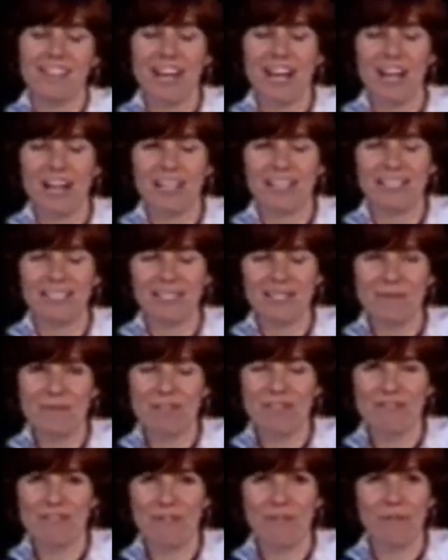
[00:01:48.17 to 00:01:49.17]
uh, some
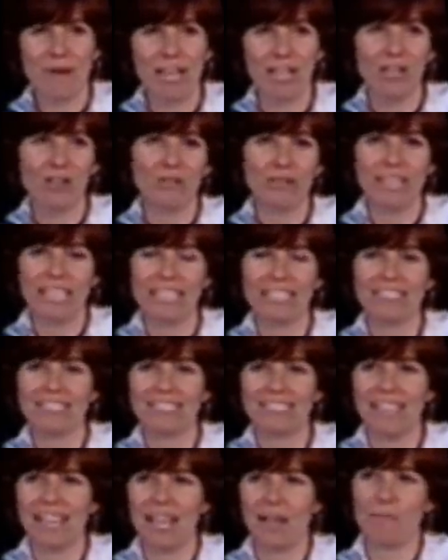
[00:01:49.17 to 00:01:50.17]
of my critics
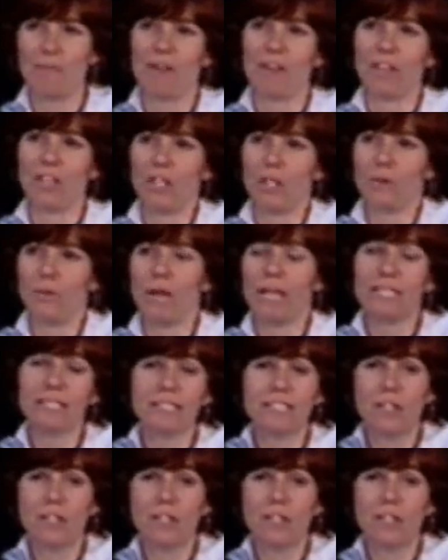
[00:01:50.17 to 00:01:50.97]
say, but the U.S.